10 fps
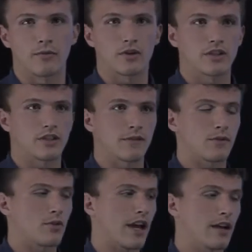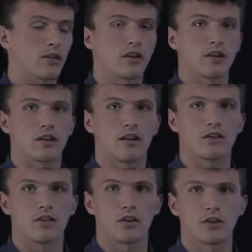which is if you had a
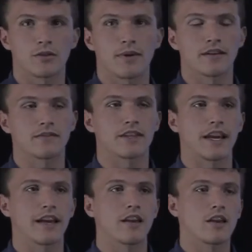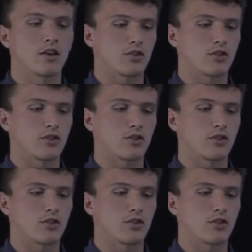large amount of debt,